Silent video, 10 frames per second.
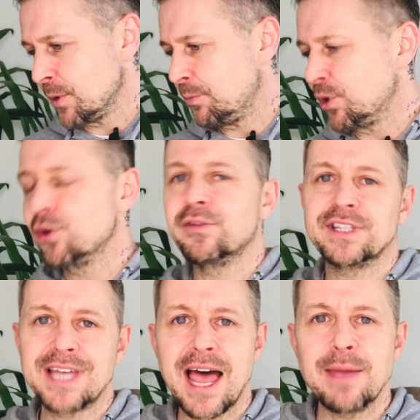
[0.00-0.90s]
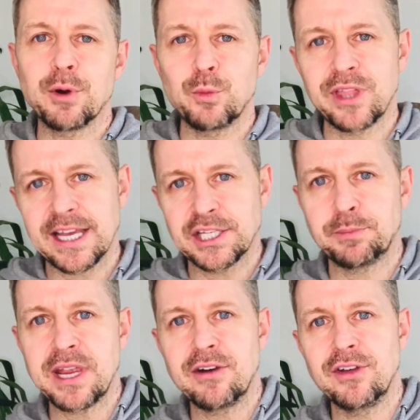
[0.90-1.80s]
But over time and with
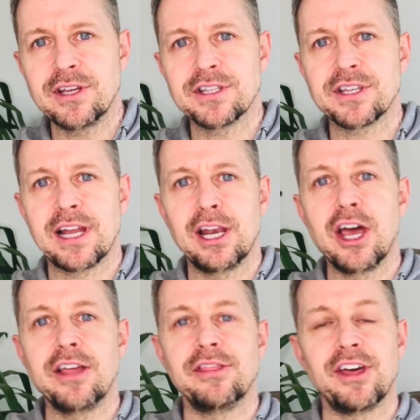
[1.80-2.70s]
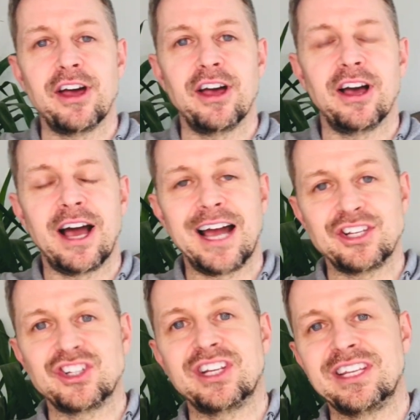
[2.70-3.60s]
experience, I learned that
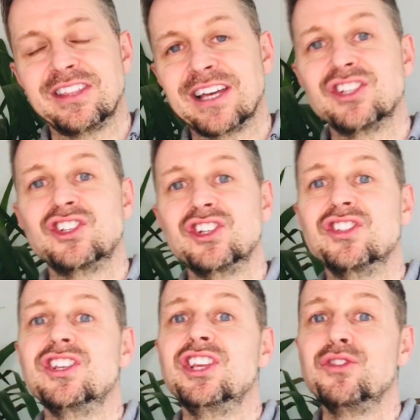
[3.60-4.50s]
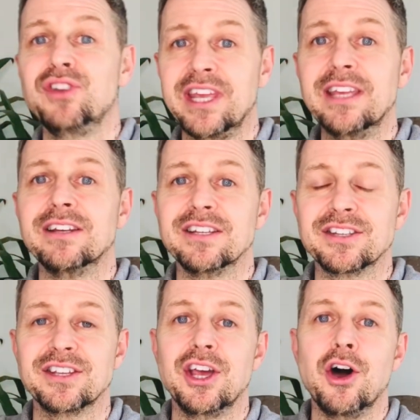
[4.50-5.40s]
actually that's just the
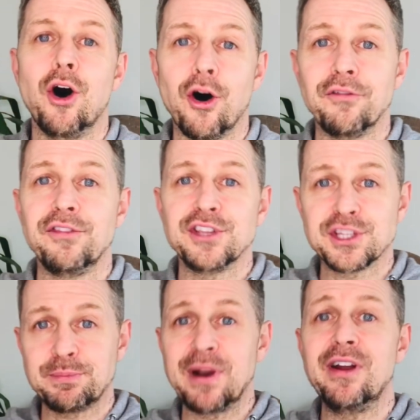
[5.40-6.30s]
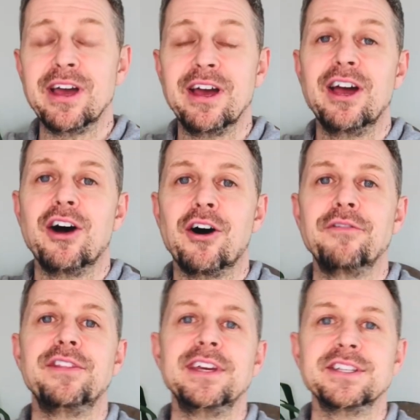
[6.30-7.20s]
uniqueness of the spirit
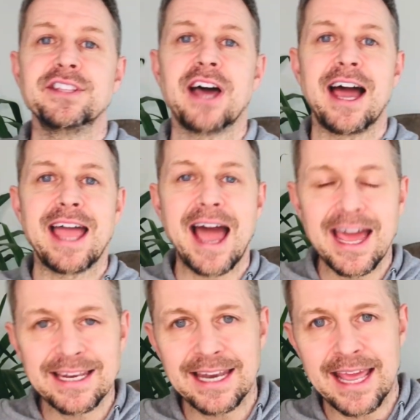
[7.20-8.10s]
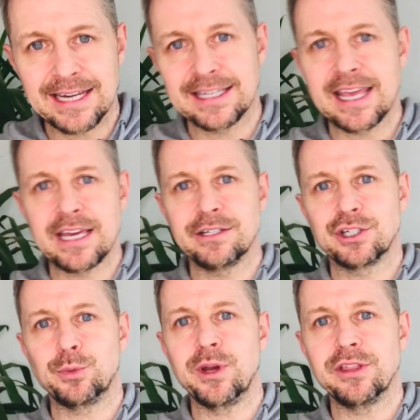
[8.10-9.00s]
of this that I hadn't
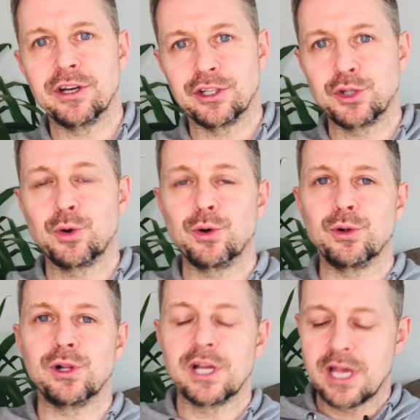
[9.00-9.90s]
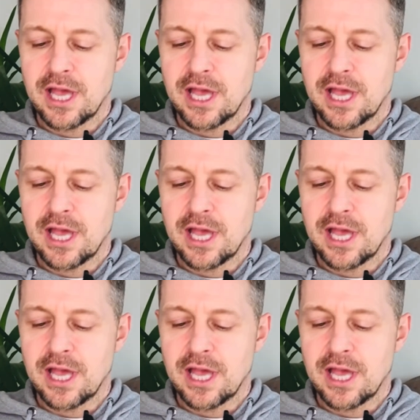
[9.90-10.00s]
engaged with at all.